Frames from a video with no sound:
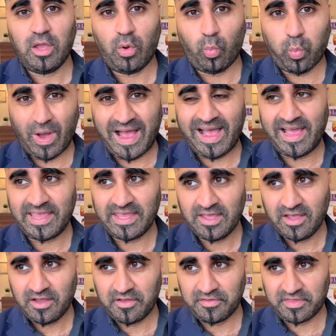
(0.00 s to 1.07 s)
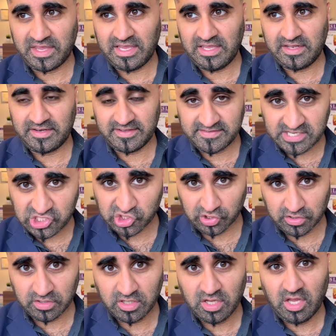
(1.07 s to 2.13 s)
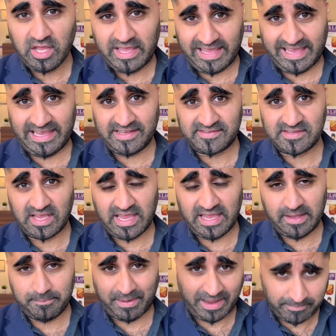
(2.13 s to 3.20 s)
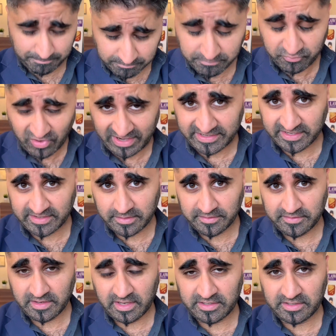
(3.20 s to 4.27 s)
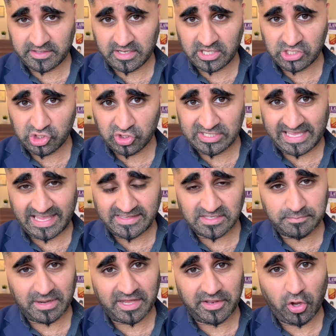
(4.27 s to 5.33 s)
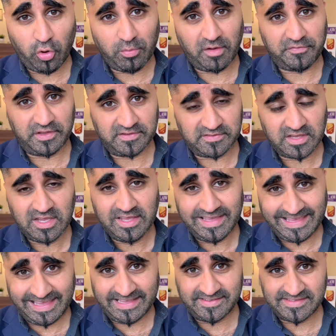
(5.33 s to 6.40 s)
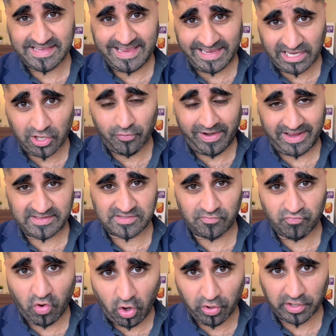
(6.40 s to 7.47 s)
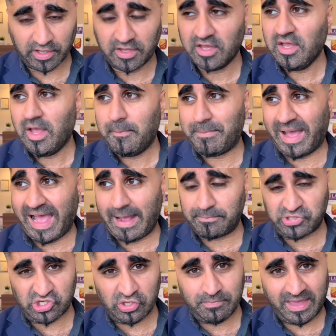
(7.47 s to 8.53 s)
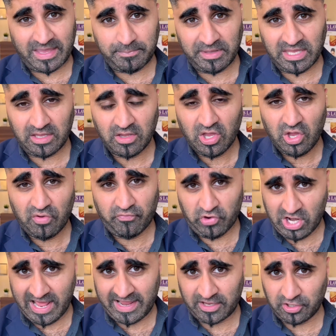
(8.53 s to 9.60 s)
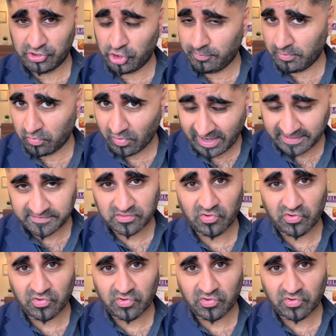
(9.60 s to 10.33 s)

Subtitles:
why the decision is rendered and adjudicated by the Home Office is incorrect and wrong. Perhaps you may be relying on human rights